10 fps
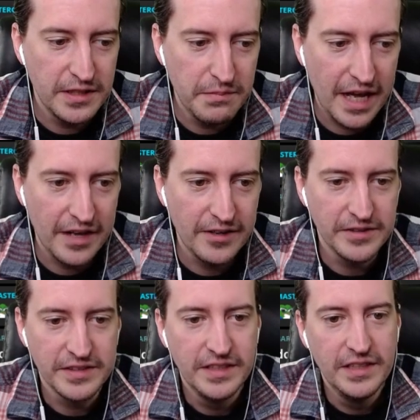
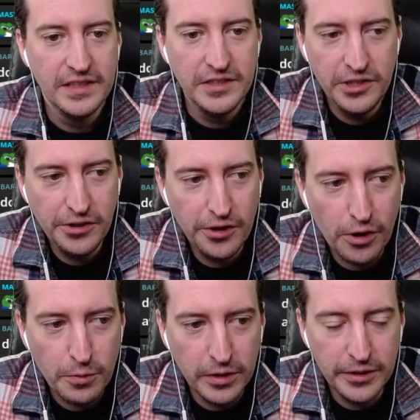matters. New York
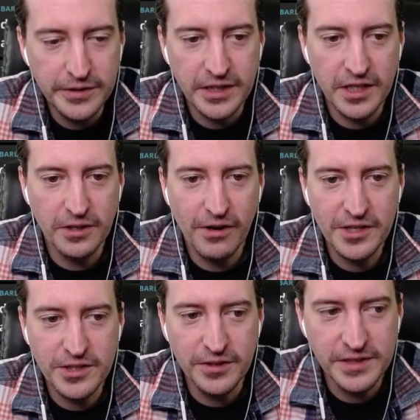will lose a
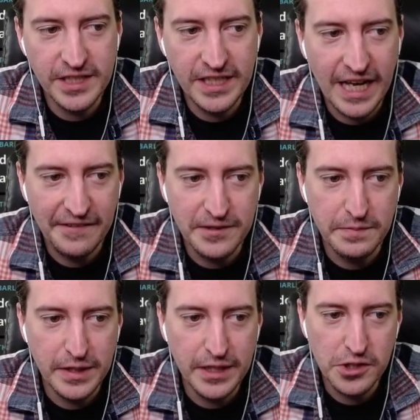congressional seat after
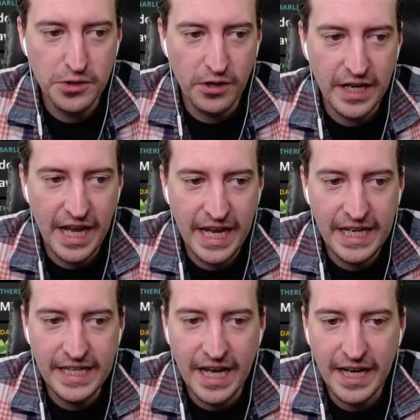being short
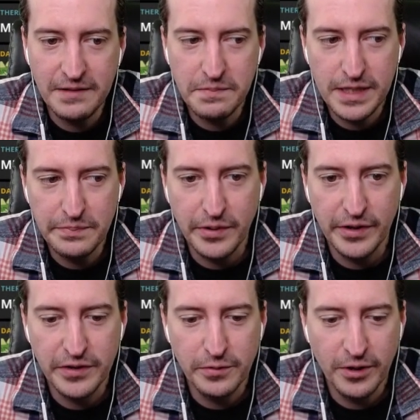89 people
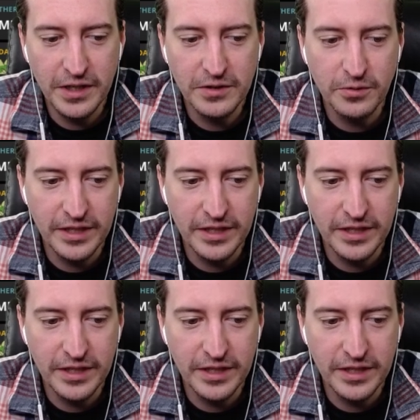in 2020